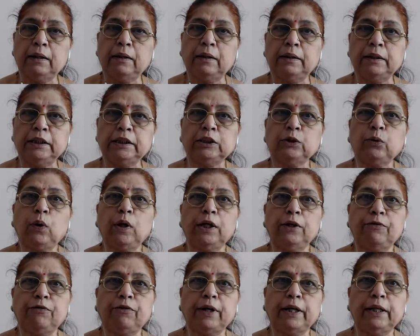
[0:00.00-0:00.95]

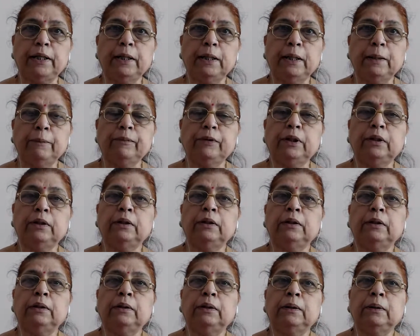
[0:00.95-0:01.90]
disqualify
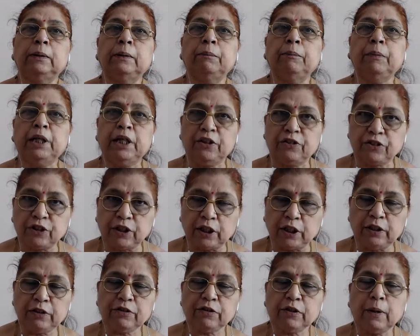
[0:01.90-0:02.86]
the
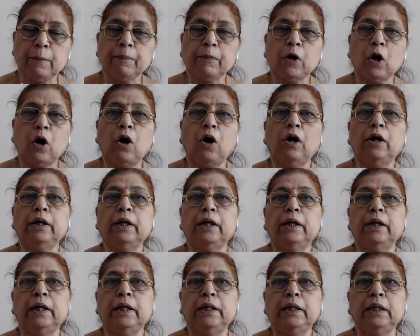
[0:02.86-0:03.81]
ministers or
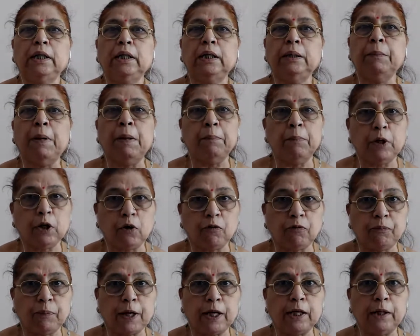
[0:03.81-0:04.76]
any member
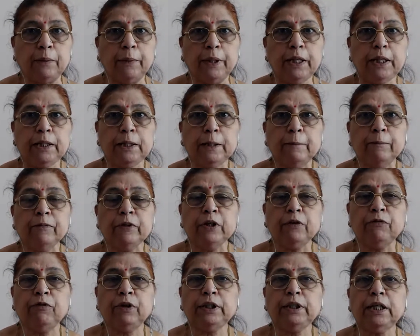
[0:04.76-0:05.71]
of parliament
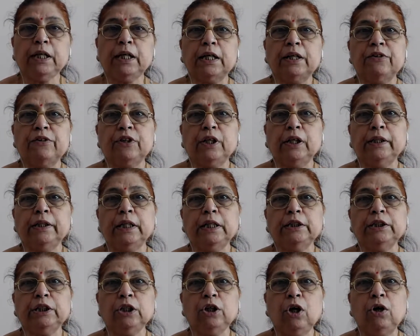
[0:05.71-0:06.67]
with the
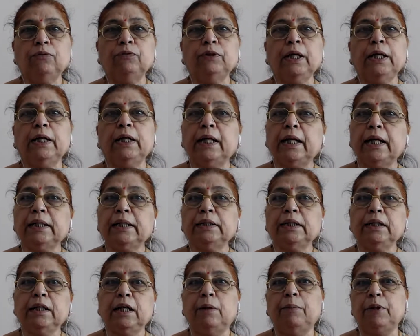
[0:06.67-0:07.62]
consultation of the
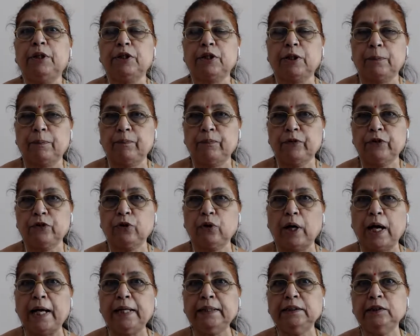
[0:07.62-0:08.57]
election commission. So
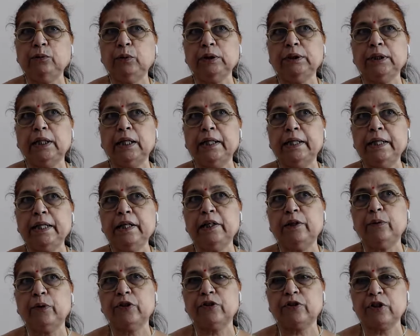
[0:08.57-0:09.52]
as it was earlier, it
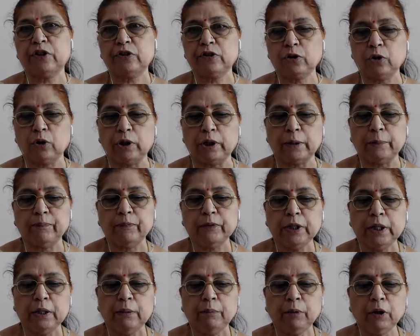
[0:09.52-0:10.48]
was restored,
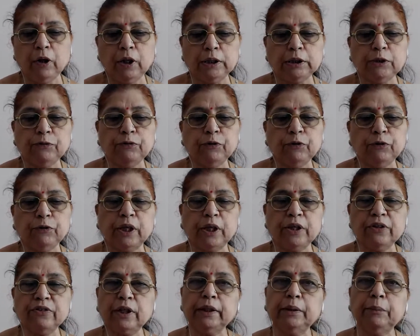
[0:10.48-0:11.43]
because if you
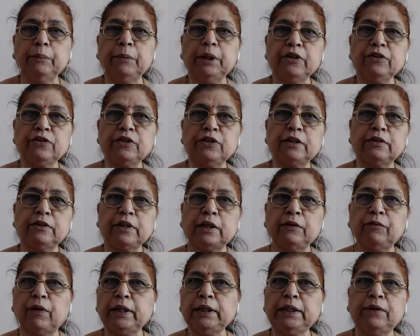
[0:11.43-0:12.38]
consult the ministers,
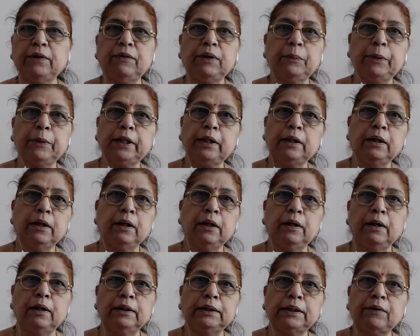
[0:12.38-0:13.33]
then why they
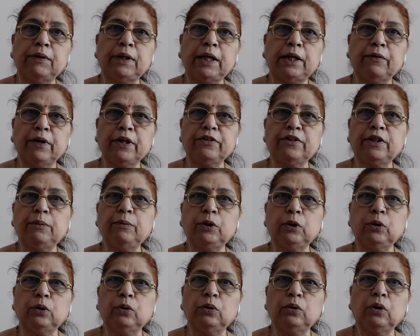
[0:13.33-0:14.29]
will advise him
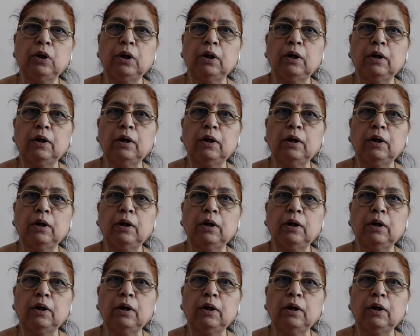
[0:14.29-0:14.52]
to